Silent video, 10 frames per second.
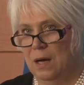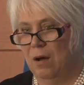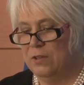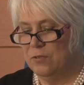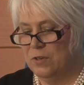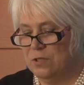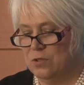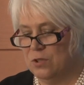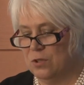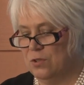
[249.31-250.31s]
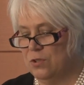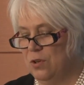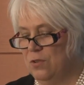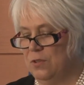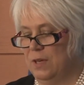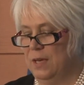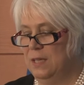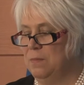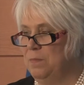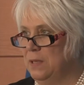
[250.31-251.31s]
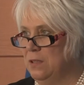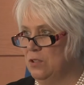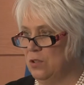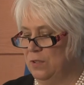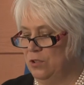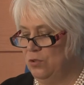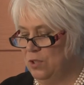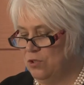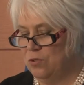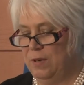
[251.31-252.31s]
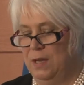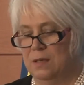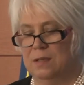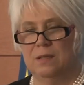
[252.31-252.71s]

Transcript: Other issues concern the independence of the judiciary